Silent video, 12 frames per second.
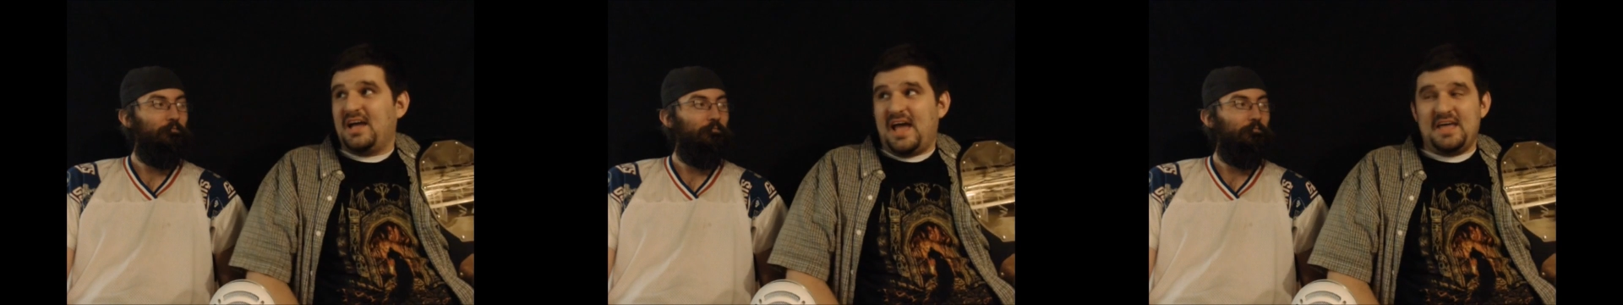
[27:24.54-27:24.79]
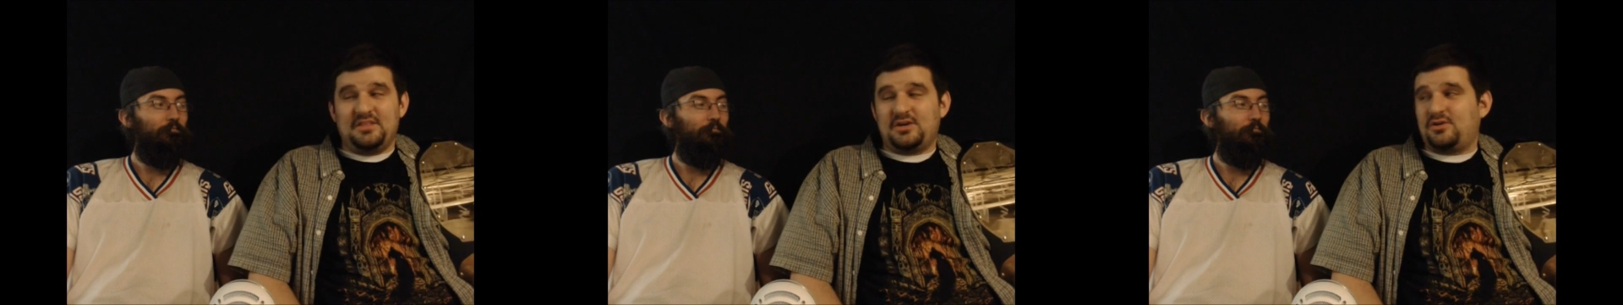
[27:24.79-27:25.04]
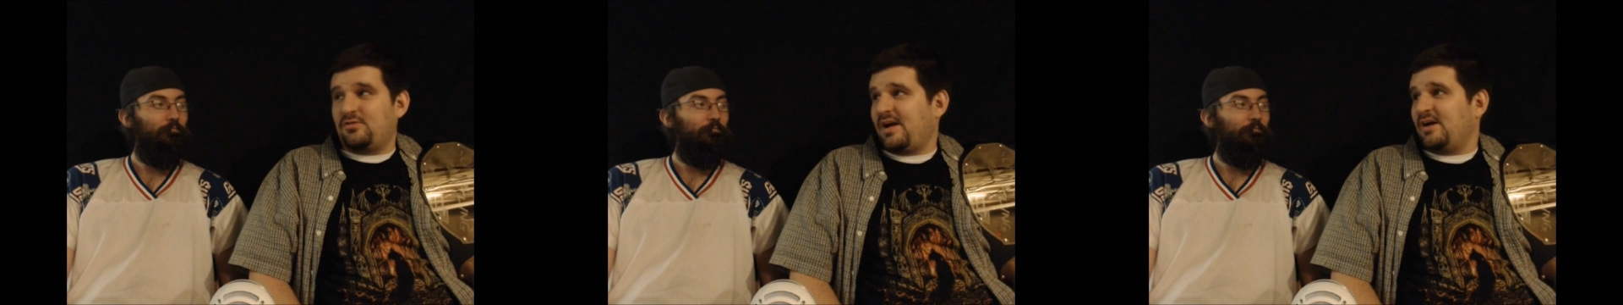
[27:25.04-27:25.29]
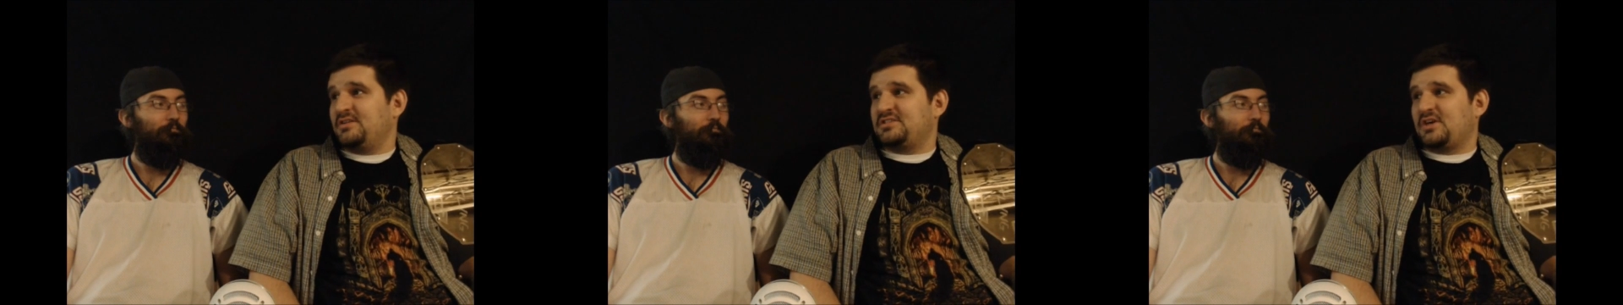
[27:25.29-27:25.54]
Speaker 1: and the
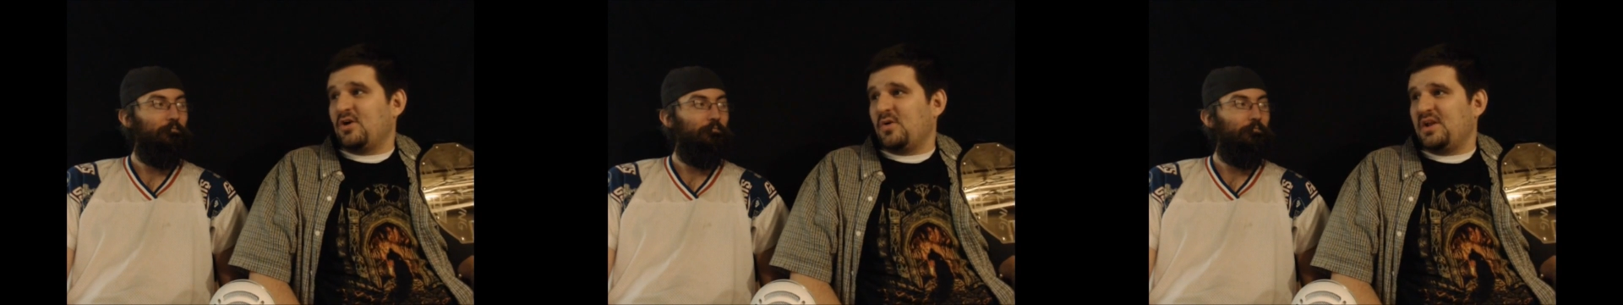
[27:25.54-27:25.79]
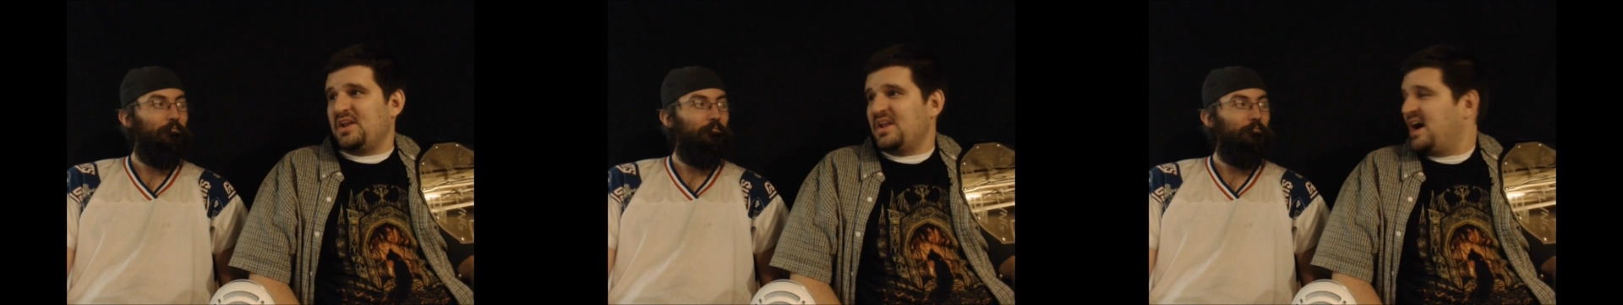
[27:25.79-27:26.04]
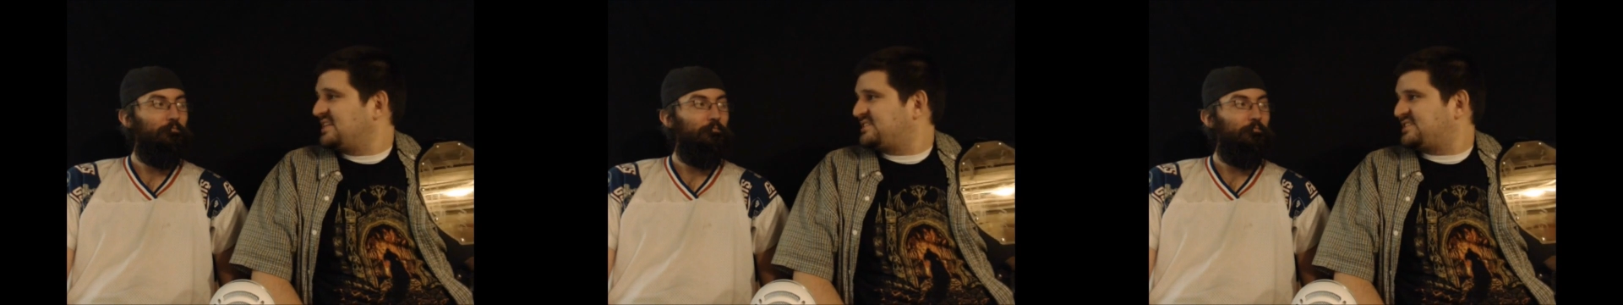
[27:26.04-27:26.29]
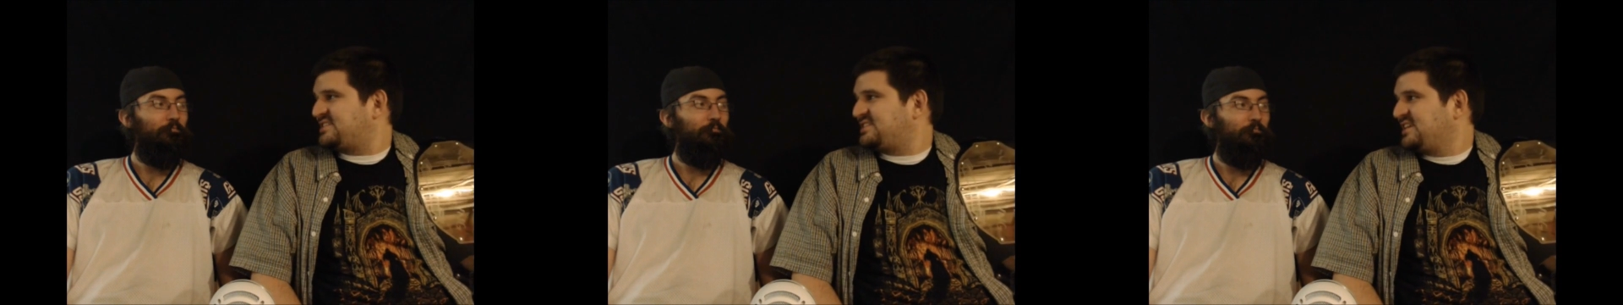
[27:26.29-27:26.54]
crowd is going
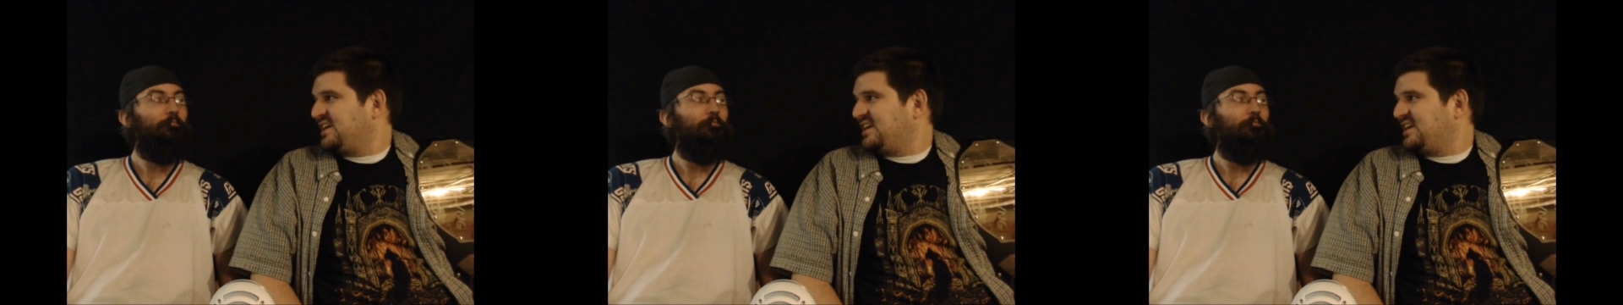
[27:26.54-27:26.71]
nuts.